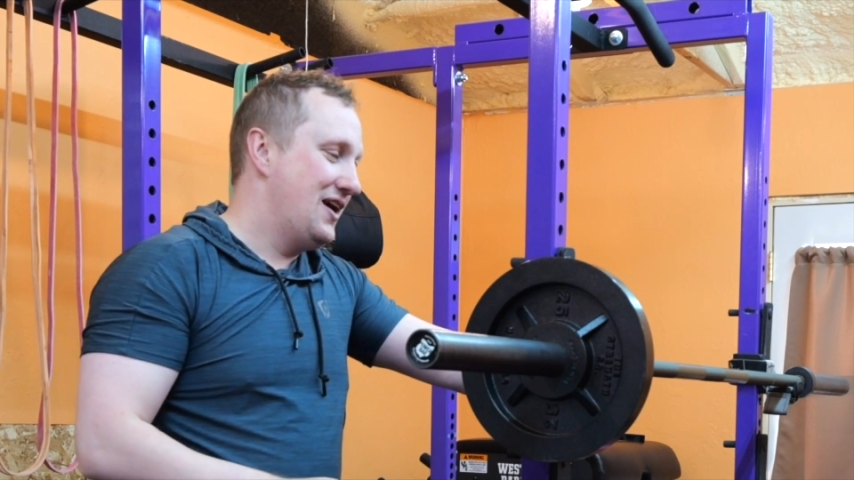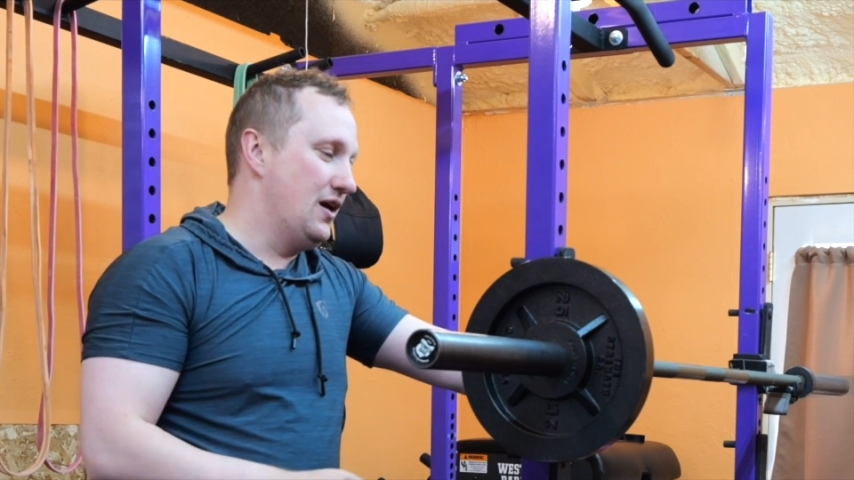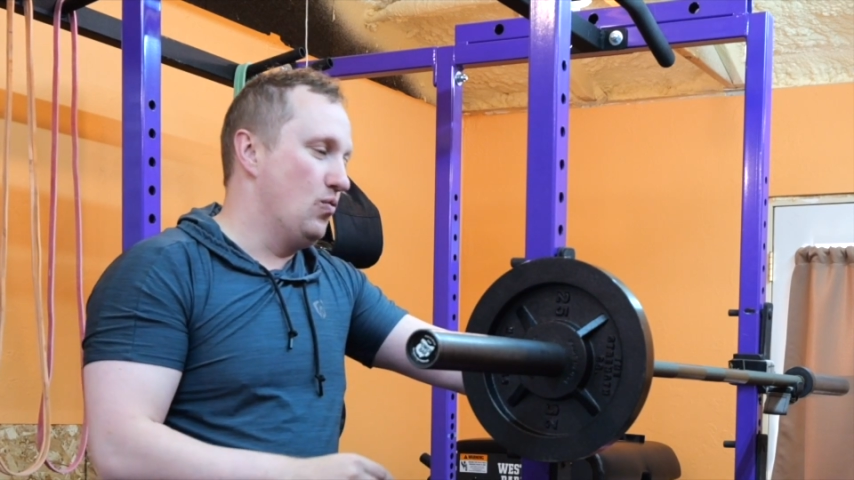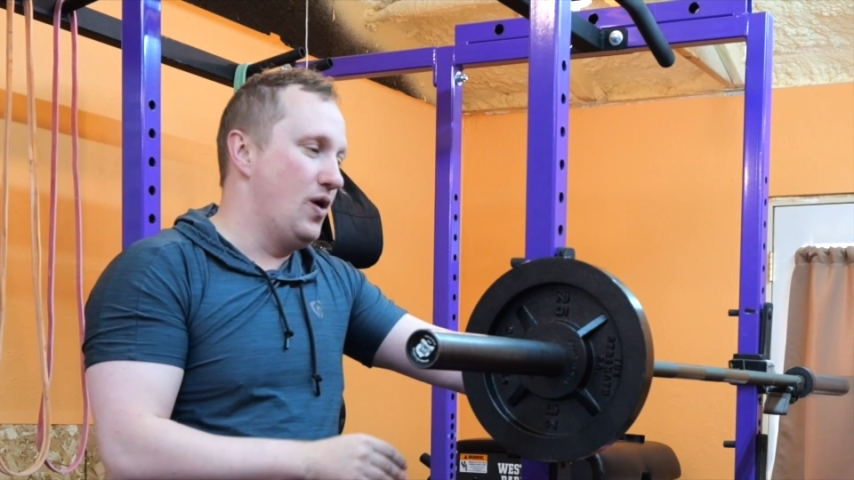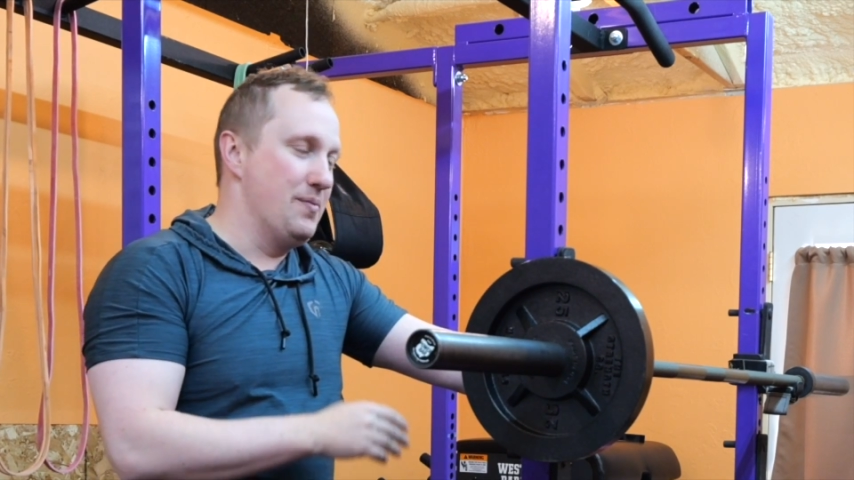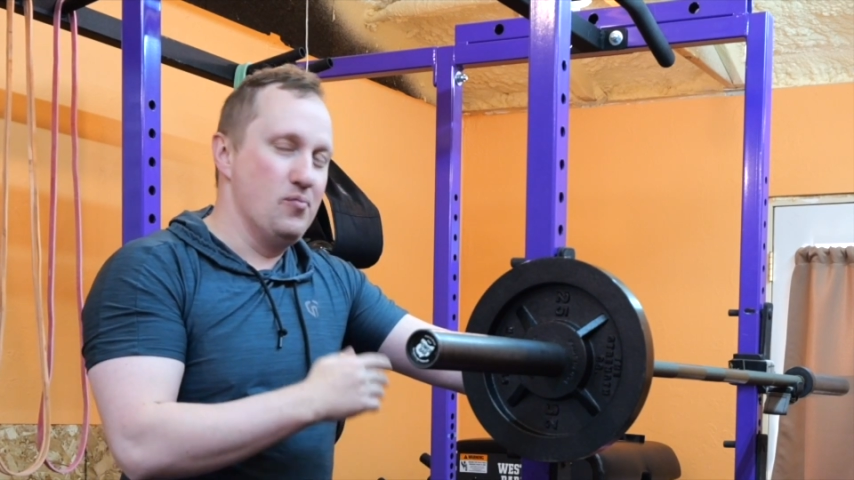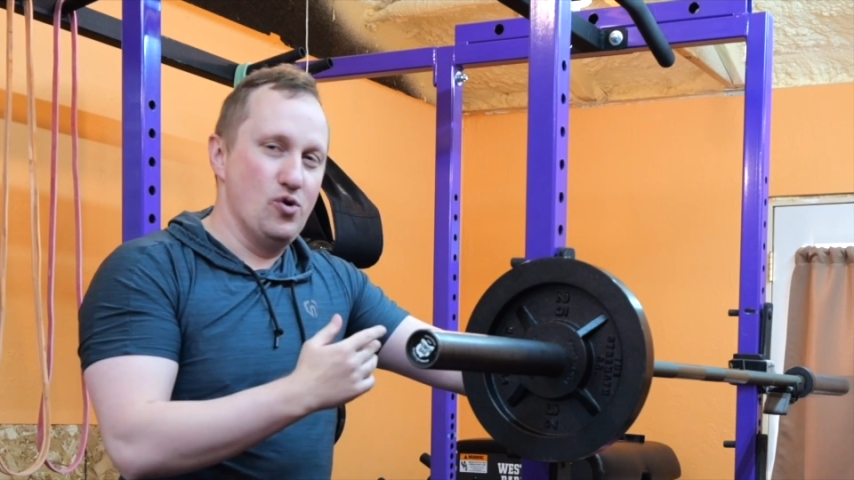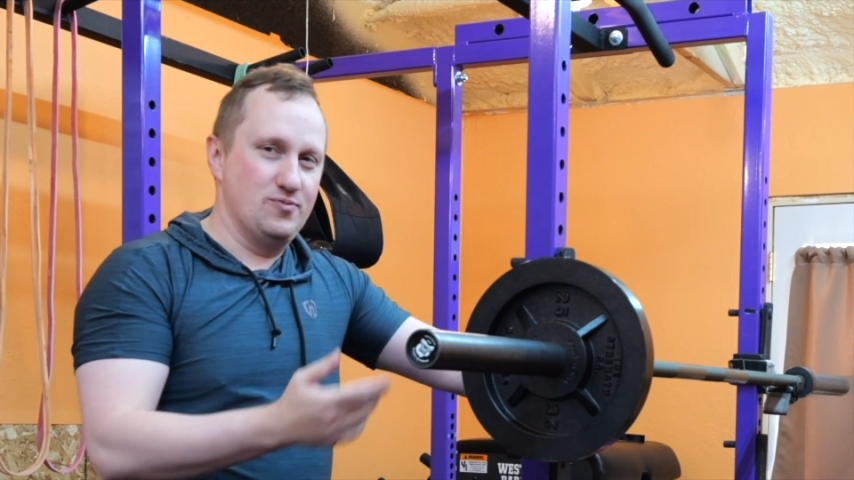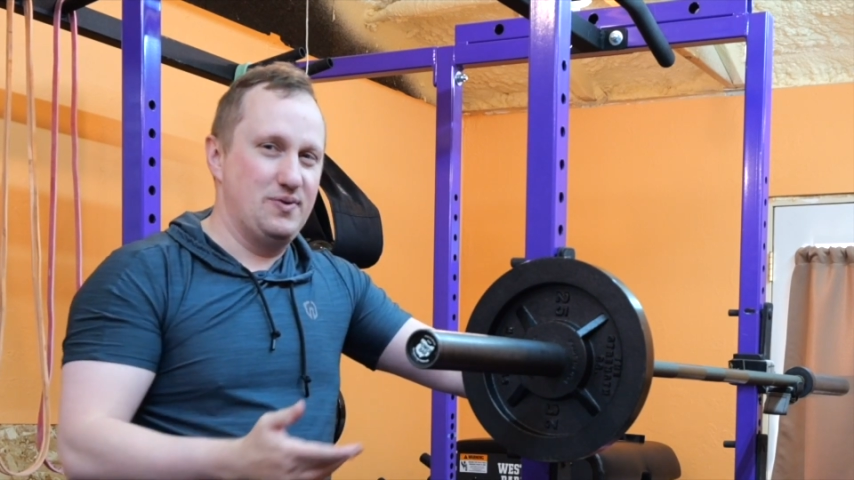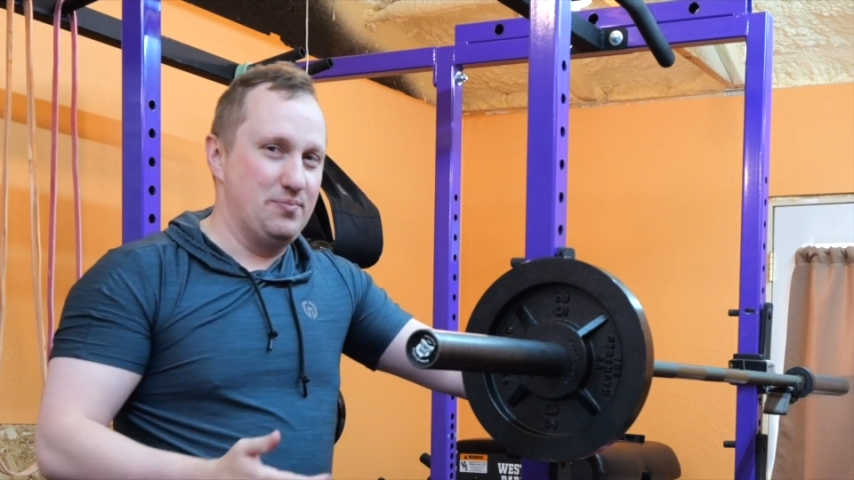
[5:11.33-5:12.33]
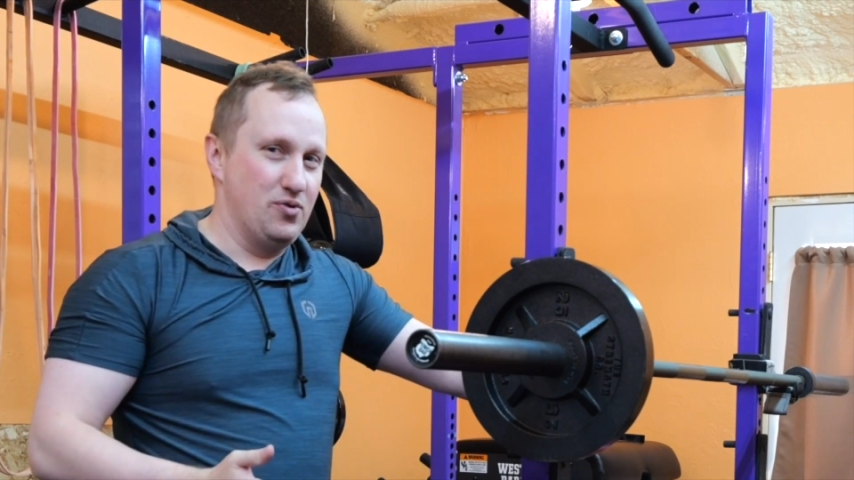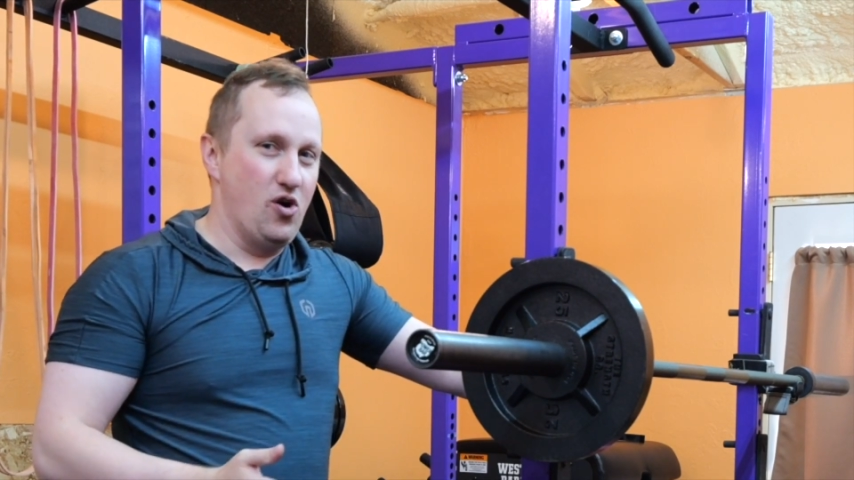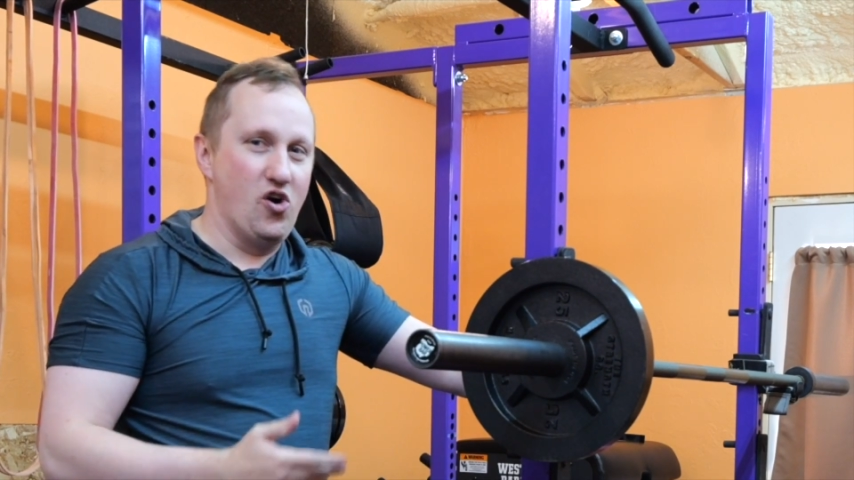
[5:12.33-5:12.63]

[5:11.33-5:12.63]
and why most people